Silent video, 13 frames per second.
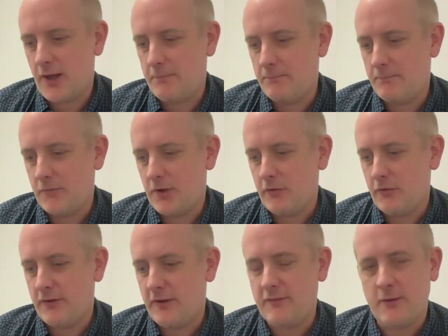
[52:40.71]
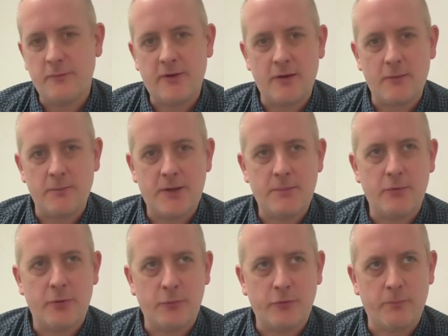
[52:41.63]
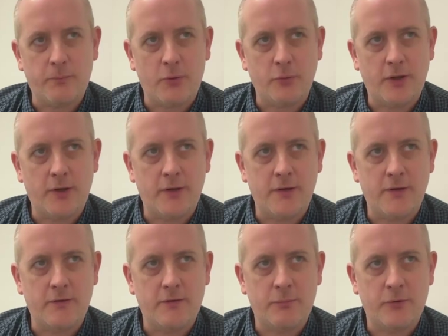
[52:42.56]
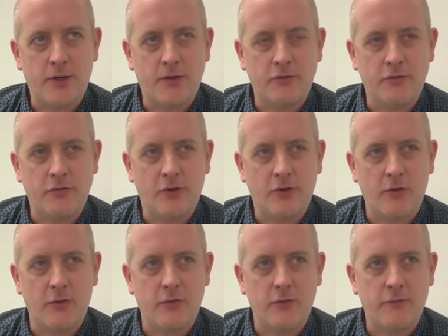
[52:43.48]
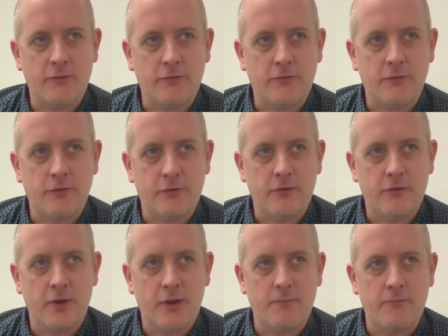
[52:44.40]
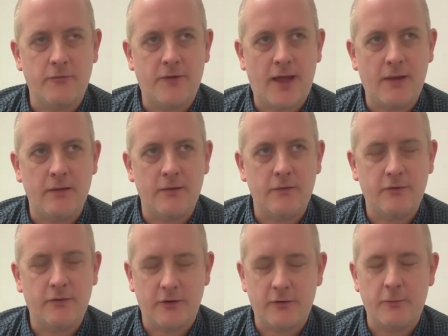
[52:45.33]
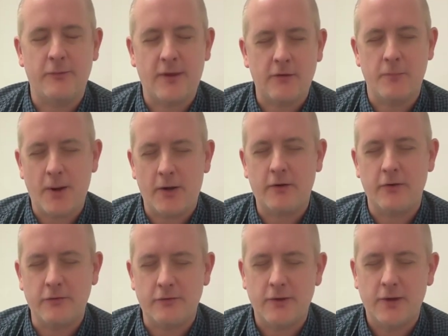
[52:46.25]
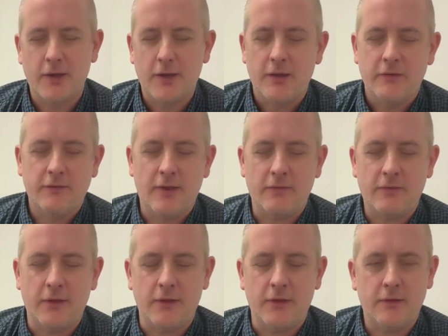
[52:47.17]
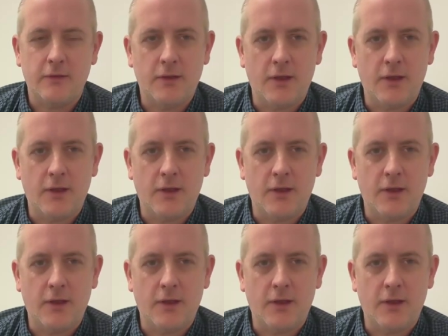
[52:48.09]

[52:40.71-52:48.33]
60% of people, there was a poll done in spring showing 60% of Americans said that